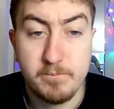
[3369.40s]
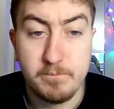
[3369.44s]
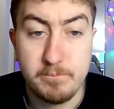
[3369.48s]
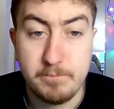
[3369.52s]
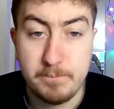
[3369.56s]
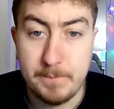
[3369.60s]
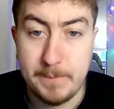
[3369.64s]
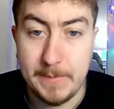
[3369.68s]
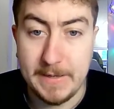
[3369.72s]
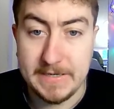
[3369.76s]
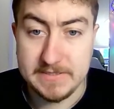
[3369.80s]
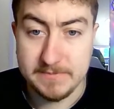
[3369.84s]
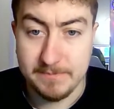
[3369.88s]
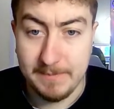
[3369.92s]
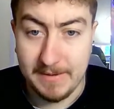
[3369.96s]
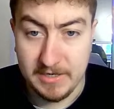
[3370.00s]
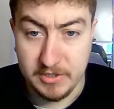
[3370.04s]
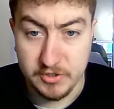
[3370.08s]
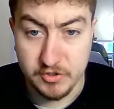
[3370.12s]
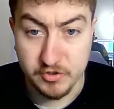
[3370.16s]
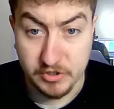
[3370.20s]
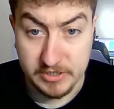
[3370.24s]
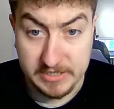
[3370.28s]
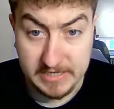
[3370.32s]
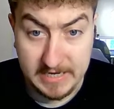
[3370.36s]
Best
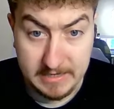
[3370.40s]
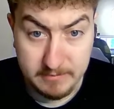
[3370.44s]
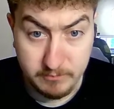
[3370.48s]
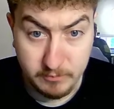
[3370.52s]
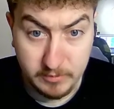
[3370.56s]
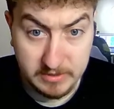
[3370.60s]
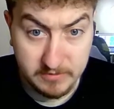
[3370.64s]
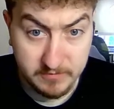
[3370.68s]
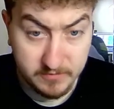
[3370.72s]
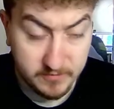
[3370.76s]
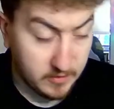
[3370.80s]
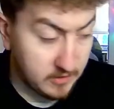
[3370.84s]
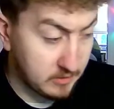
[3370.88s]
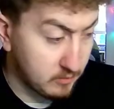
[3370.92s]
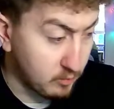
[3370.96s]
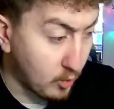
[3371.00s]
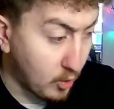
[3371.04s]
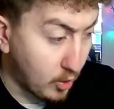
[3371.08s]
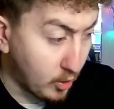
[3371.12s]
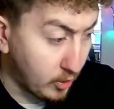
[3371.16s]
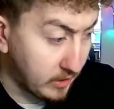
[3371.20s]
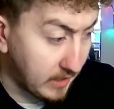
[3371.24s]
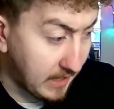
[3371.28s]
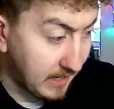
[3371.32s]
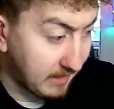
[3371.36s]
manager in game week
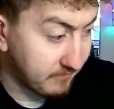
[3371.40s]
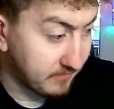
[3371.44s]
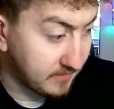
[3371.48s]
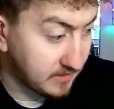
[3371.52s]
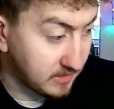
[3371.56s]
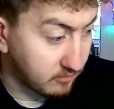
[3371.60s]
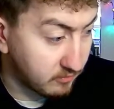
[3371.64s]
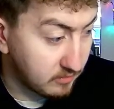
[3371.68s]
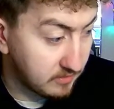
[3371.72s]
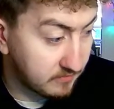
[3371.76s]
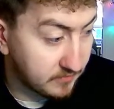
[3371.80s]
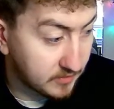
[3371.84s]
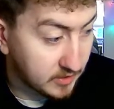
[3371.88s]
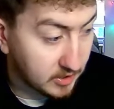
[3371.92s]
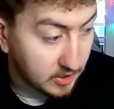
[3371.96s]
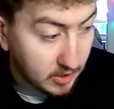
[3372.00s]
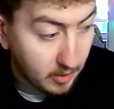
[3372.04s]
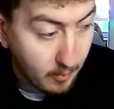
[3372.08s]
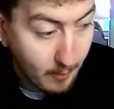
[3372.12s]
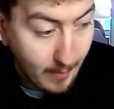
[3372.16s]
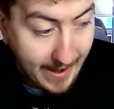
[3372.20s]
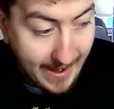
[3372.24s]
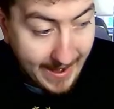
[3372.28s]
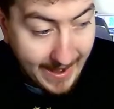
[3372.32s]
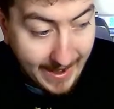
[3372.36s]
31. I think you're either going to
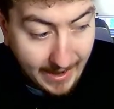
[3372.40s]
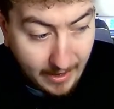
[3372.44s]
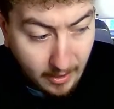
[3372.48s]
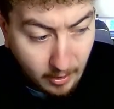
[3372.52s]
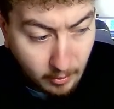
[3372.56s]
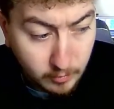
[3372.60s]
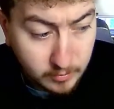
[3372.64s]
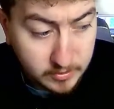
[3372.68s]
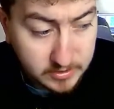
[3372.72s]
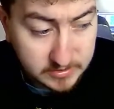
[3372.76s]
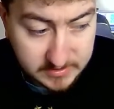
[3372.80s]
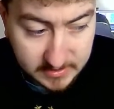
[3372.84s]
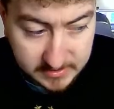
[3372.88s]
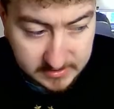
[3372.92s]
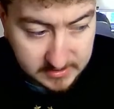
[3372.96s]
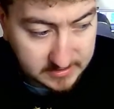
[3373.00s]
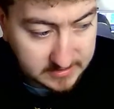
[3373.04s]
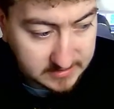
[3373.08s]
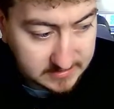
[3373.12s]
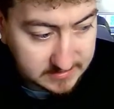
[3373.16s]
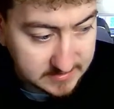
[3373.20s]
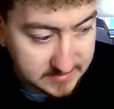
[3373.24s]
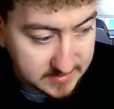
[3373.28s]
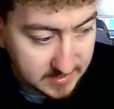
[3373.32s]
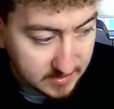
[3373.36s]
go Howe, because then you
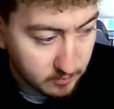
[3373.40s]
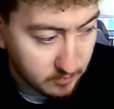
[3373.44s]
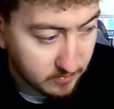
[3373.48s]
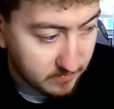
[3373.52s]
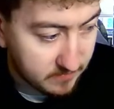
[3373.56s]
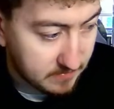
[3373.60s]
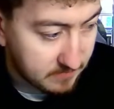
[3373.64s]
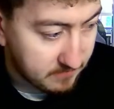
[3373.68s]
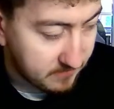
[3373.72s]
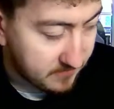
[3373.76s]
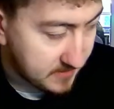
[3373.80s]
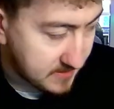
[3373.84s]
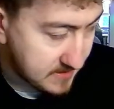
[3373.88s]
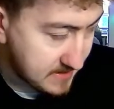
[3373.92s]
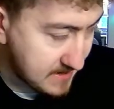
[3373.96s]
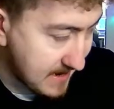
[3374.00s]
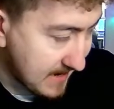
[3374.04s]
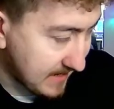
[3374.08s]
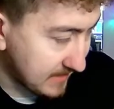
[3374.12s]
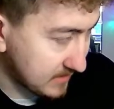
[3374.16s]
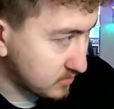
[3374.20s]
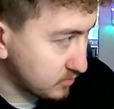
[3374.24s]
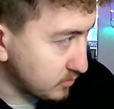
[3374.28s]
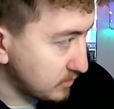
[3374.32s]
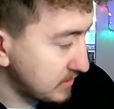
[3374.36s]
can stick with him for
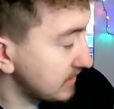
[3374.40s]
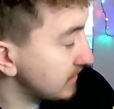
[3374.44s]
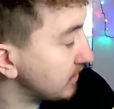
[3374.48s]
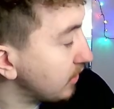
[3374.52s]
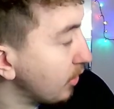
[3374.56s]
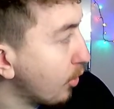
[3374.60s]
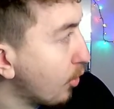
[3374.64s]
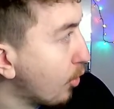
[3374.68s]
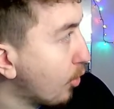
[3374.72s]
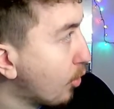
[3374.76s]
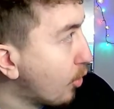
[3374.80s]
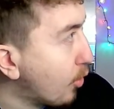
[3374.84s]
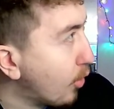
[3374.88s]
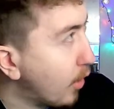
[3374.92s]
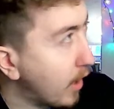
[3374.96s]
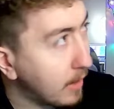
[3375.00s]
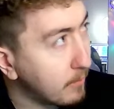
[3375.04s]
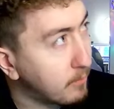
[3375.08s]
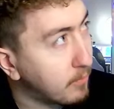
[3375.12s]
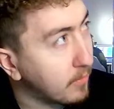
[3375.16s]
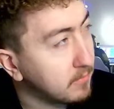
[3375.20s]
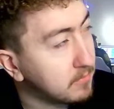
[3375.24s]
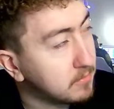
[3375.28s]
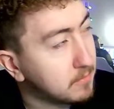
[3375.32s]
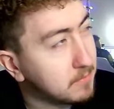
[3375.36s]
next week, or I
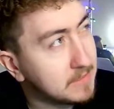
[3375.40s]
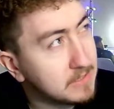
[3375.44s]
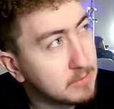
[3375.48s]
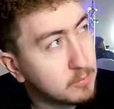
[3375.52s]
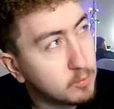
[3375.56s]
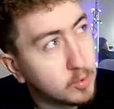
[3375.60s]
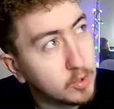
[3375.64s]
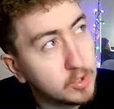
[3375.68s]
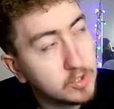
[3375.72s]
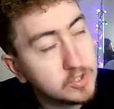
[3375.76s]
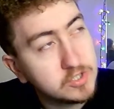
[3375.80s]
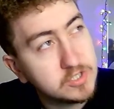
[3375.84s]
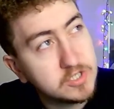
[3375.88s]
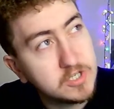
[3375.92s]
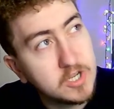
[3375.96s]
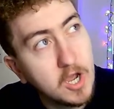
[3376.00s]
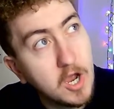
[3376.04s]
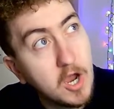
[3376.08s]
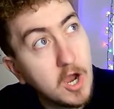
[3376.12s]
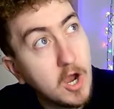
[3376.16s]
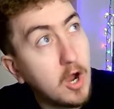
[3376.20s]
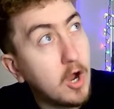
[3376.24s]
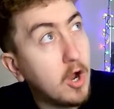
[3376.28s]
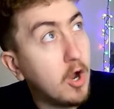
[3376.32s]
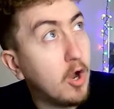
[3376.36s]
probably would
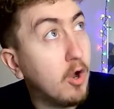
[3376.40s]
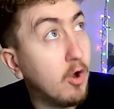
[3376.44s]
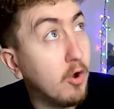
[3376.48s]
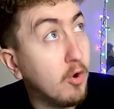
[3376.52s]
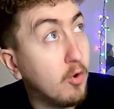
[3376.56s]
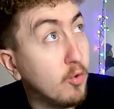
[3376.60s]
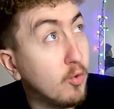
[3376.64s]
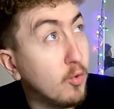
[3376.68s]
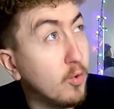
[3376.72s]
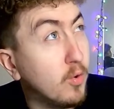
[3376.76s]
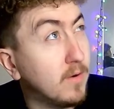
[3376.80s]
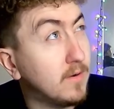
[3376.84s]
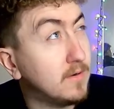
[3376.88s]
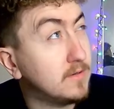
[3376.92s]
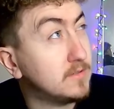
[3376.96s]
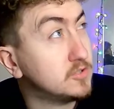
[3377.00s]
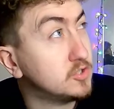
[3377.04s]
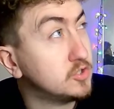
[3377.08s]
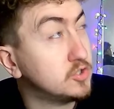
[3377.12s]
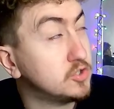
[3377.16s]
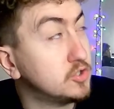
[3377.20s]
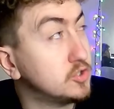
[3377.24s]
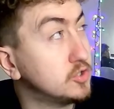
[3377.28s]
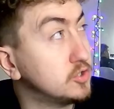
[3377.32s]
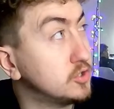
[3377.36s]
go
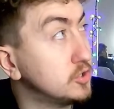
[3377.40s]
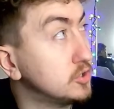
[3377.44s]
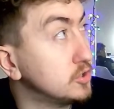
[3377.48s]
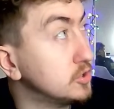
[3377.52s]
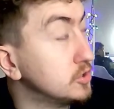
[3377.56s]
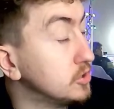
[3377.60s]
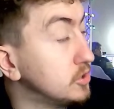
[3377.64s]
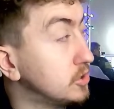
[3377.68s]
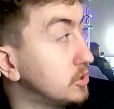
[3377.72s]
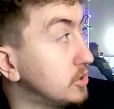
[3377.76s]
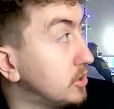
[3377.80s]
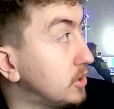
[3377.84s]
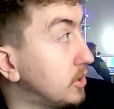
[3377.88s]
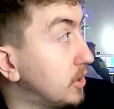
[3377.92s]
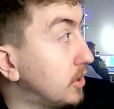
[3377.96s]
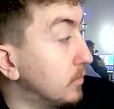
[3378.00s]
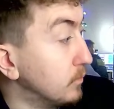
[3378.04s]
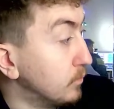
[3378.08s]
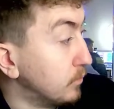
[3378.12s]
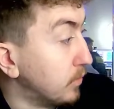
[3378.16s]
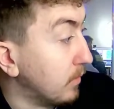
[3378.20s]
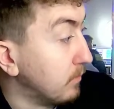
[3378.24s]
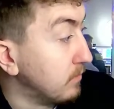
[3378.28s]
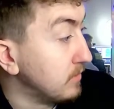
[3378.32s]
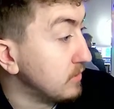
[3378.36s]

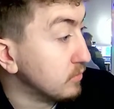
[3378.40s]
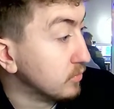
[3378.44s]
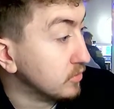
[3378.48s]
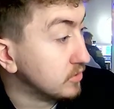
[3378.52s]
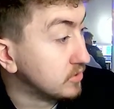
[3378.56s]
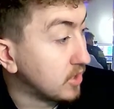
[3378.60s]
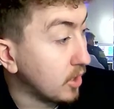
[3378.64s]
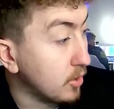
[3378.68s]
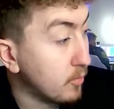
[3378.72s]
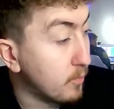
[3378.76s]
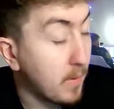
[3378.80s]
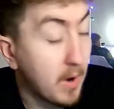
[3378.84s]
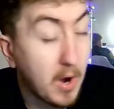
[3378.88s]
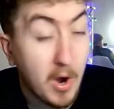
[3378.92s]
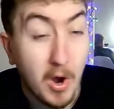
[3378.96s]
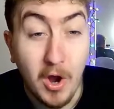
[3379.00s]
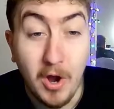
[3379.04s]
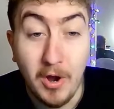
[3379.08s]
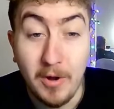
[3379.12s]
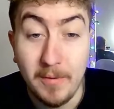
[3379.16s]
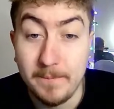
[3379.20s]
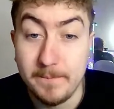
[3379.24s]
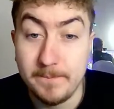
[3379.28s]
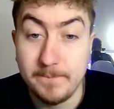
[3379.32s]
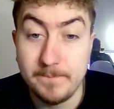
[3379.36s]

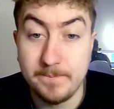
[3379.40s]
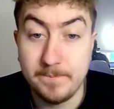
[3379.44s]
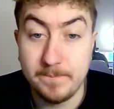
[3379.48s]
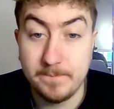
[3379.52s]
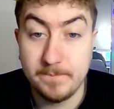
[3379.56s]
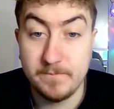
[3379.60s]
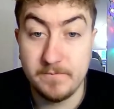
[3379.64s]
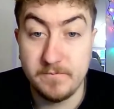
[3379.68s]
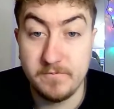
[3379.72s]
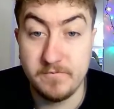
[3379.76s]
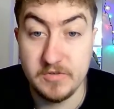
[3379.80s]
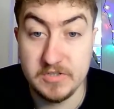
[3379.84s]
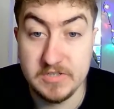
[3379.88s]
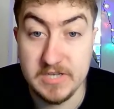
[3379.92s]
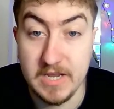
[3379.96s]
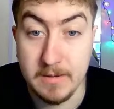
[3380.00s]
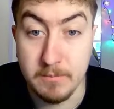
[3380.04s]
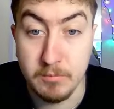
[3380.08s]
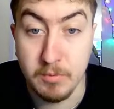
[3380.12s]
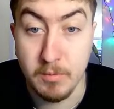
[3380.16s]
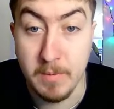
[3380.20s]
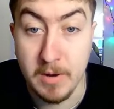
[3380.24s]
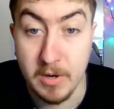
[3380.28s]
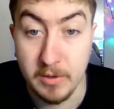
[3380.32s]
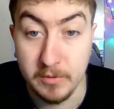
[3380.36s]
Potter for
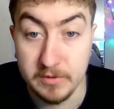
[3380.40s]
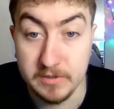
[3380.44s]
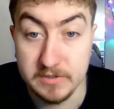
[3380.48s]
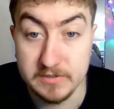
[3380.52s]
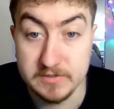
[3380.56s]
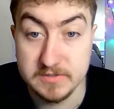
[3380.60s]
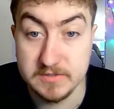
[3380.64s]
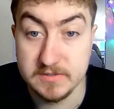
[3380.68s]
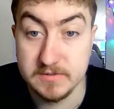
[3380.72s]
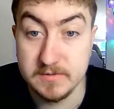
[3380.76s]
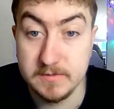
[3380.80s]
table bonus.